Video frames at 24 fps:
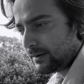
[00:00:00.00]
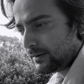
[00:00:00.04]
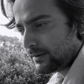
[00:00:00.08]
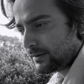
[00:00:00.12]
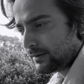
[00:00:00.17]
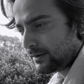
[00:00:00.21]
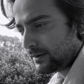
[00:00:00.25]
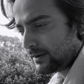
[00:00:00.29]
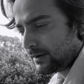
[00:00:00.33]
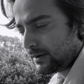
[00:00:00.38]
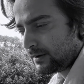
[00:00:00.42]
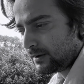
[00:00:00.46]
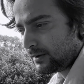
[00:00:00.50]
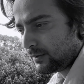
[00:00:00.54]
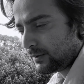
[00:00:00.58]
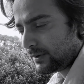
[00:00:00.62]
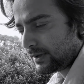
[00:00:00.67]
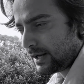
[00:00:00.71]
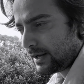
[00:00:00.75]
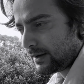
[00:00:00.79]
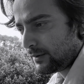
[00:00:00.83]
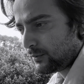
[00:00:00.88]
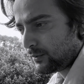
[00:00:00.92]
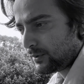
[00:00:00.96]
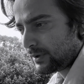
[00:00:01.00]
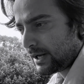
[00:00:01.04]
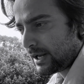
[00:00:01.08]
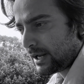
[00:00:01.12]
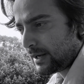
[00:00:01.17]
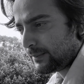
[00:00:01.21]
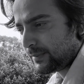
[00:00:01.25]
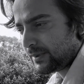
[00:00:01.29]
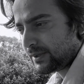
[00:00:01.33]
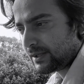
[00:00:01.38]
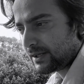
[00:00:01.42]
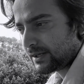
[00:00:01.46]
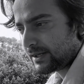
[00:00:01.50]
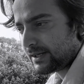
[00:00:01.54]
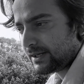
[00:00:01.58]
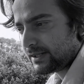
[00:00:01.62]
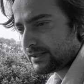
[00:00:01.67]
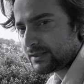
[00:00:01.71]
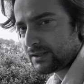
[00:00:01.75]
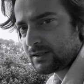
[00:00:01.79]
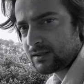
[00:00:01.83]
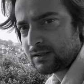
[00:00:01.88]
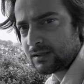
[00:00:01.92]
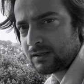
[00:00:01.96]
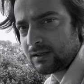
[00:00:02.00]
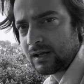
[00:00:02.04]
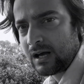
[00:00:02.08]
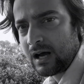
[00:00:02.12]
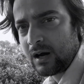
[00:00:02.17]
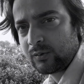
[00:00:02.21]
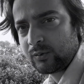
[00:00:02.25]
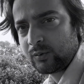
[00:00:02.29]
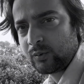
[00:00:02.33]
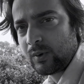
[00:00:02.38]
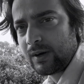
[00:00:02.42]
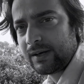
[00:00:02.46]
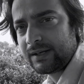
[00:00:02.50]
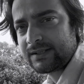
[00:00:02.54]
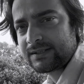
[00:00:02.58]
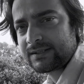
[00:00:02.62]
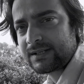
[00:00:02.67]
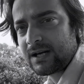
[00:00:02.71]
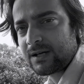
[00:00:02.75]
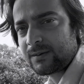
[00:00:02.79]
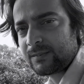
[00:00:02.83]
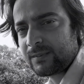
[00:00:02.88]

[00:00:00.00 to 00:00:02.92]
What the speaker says: You know, when I'm in the kitchen, how do I start